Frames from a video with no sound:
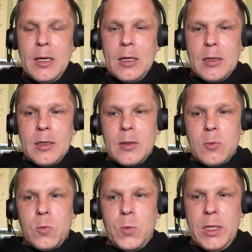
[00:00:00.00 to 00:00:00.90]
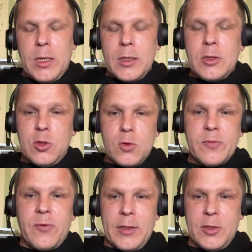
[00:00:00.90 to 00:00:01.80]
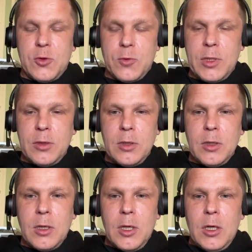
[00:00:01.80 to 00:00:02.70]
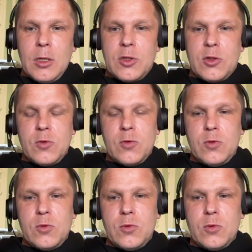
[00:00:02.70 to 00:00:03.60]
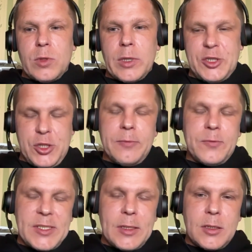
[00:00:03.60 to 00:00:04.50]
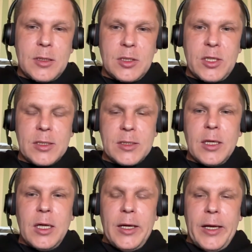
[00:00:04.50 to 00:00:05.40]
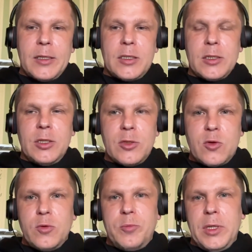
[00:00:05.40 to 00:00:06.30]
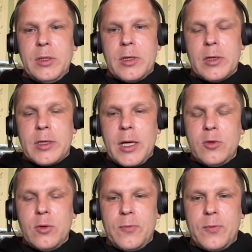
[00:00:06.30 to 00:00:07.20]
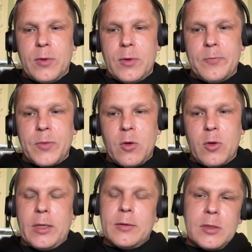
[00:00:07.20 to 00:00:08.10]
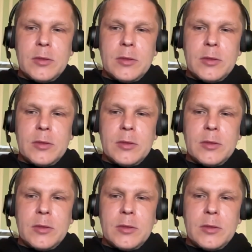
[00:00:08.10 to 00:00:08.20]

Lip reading: We can use fine tuning to achieve that task, and it could be kind of okay